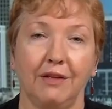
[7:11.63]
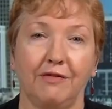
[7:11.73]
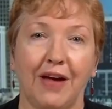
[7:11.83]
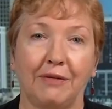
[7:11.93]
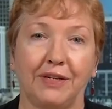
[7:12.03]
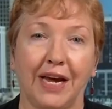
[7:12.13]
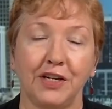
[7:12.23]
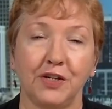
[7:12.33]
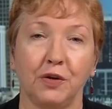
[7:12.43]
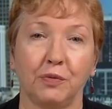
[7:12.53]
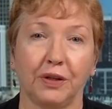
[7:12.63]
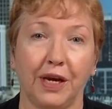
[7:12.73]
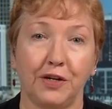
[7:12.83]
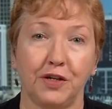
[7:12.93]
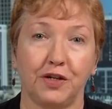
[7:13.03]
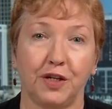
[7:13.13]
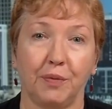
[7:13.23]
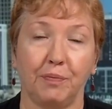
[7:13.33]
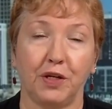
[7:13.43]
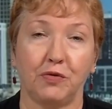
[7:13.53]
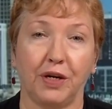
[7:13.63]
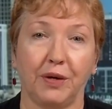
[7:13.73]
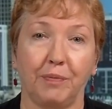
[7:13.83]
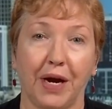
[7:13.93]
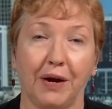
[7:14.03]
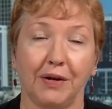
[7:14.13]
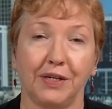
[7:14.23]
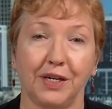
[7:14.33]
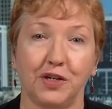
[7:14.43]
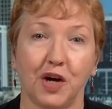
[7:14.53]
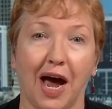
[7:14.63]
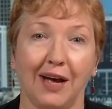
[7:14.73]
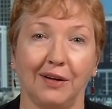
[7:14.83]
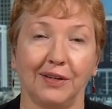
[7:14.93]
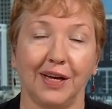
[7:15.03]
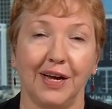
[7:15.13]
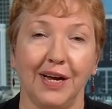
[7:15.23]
The foundational relationship between a parent and child